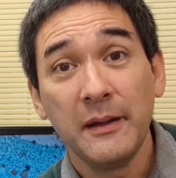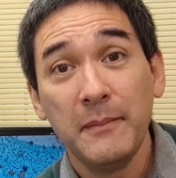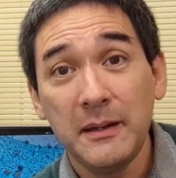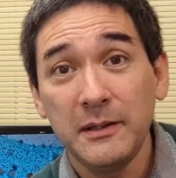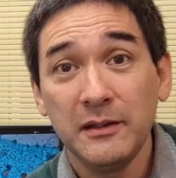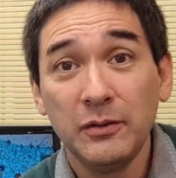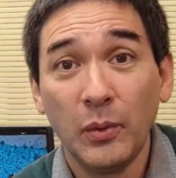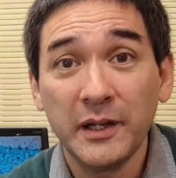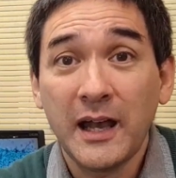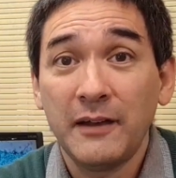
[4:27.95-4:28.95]
Maybe you
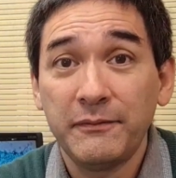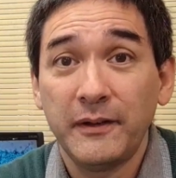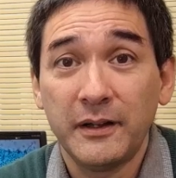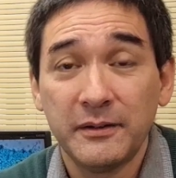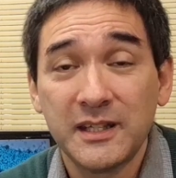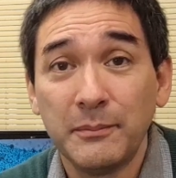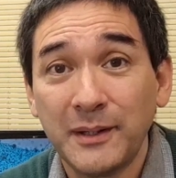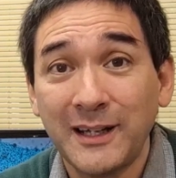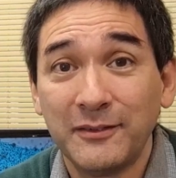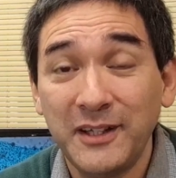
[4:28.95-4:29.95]
want to have uh, some
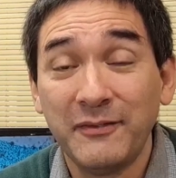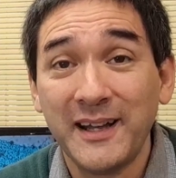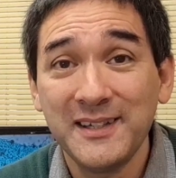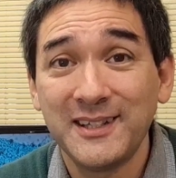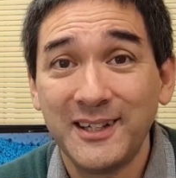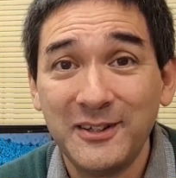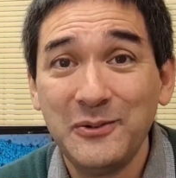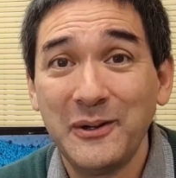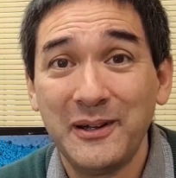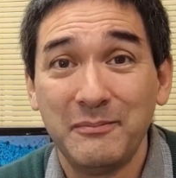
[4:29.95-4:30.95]
kind of device that
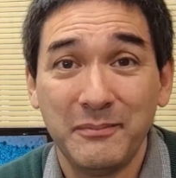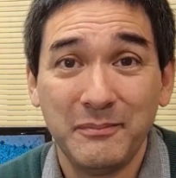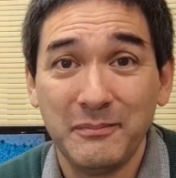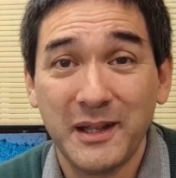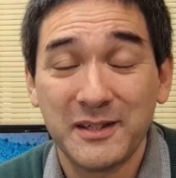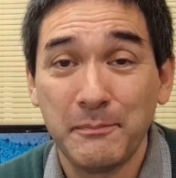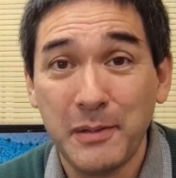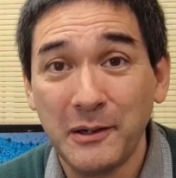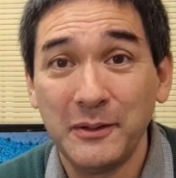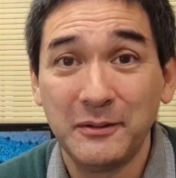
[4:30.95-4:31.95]
you um, as a
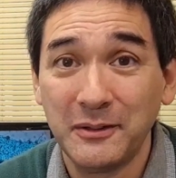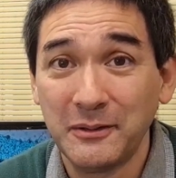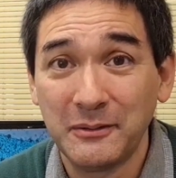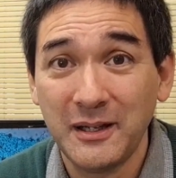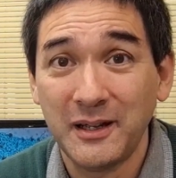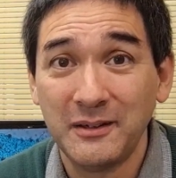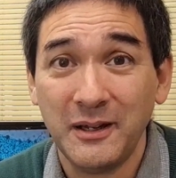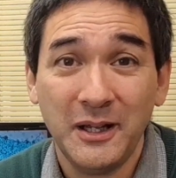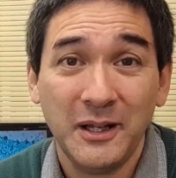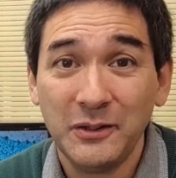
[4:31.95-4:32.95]
parent uh, can
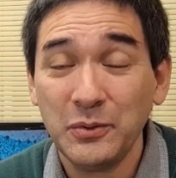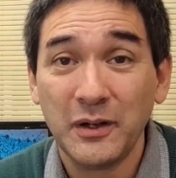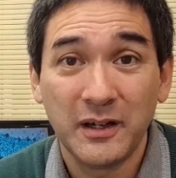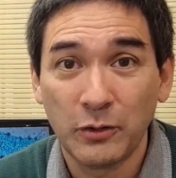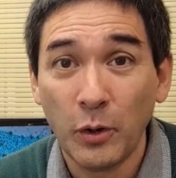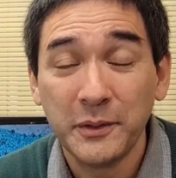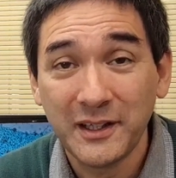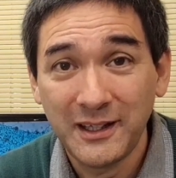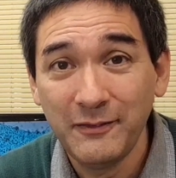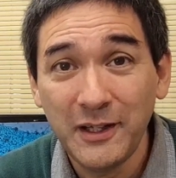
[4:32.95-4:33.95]
do a common
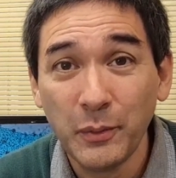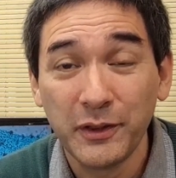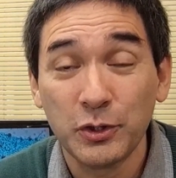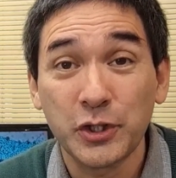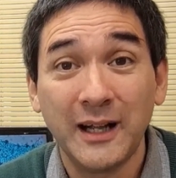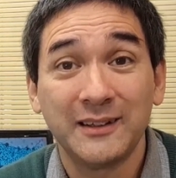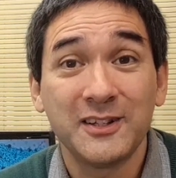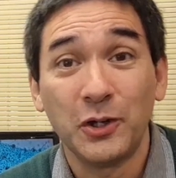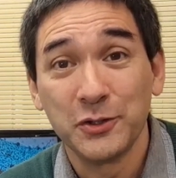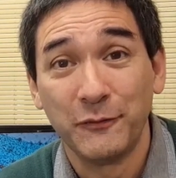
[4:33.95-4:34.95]
activity with your child.
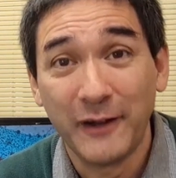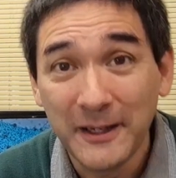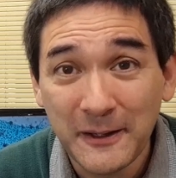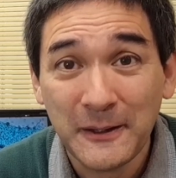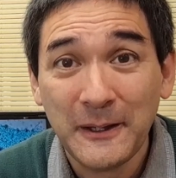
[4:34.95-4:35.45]
That's also fine.